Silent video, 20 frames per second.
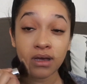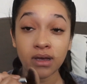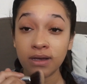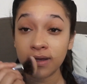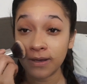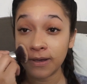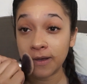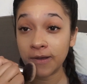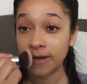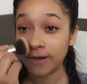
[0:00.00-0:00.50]

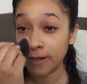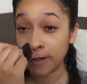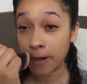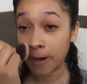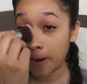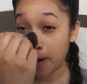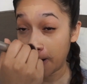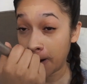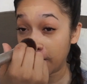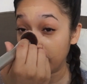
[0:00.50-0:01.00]
on
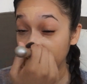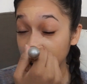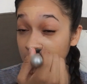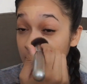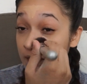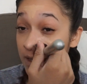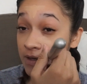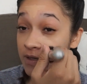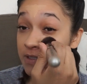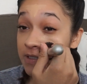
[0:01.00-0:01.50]

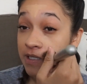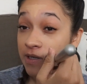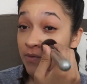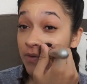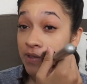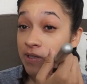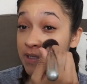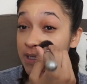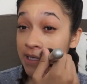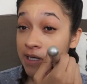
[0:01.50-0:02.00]
the areas that
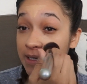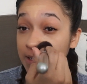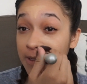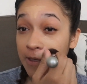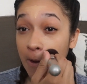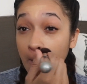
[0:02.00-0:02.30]
really need it.